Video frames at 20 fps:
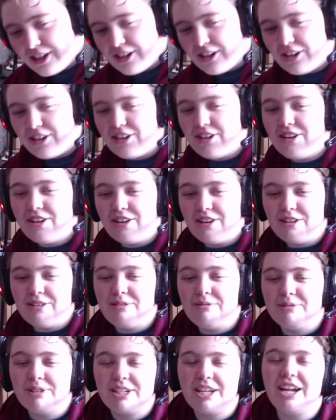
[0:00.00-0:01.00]
Oh,
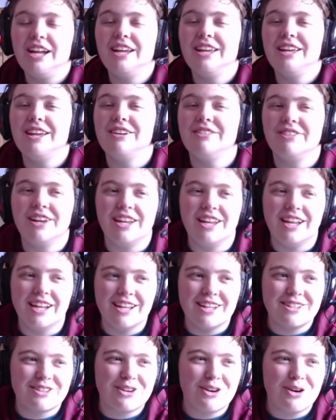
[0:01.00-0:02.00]
but I have
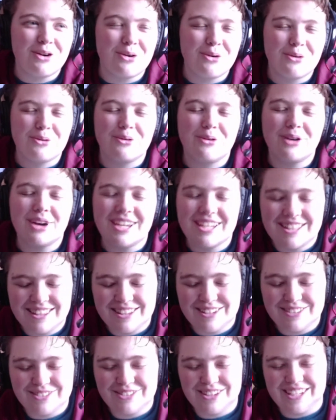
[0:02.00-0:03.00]
had quite
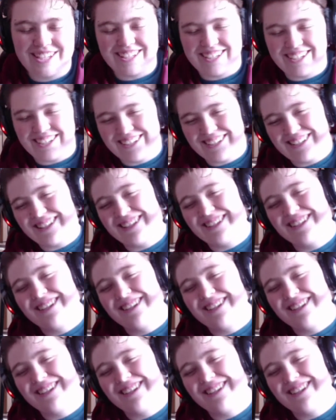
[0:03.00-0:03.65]
the weekend.